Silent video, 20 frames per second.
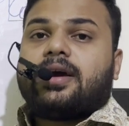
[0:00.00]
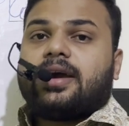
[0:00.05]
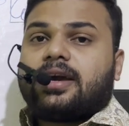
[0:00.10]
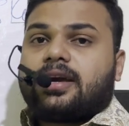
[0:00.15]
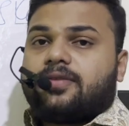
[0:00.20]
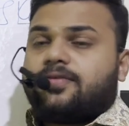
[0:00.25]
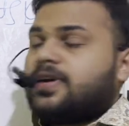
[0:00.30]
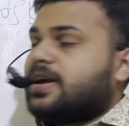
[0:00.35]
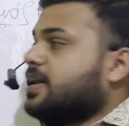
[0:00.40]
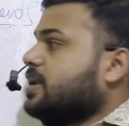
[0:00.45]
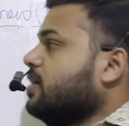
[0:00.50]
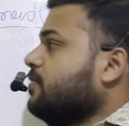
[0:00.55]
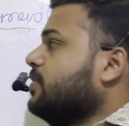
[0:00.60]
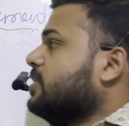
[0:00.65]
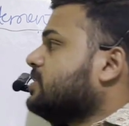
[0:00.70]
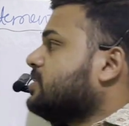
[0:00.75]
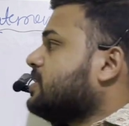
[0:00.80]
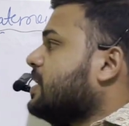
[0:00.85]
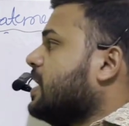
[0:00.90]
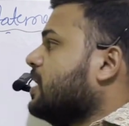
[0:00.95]
A query
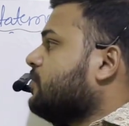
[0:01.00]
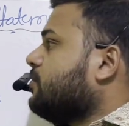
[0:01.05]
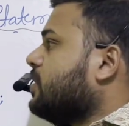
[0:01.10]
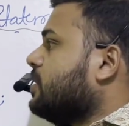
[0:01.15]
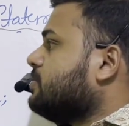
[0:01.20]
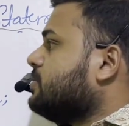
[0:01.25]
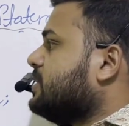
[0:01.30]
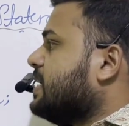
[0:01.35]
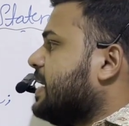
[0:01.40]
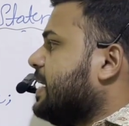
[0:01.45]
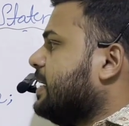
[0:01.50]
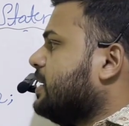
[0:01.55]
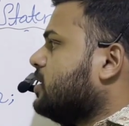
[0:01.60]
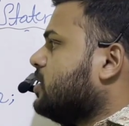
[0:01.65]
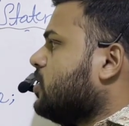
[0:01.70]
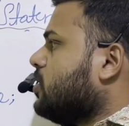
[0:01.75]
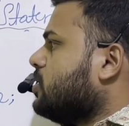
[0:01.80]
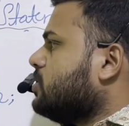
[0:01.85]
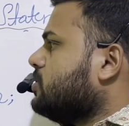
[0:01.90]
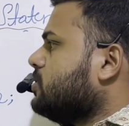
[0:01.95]
which starts from
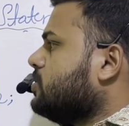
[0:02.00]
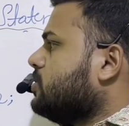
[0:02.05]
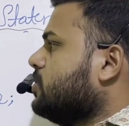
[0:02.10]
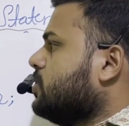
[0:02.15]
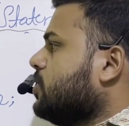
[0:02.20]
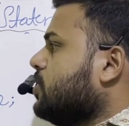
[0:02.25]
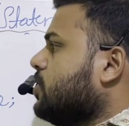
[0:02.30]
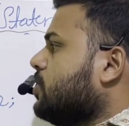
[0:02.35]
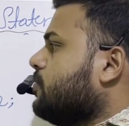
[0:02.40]
select clause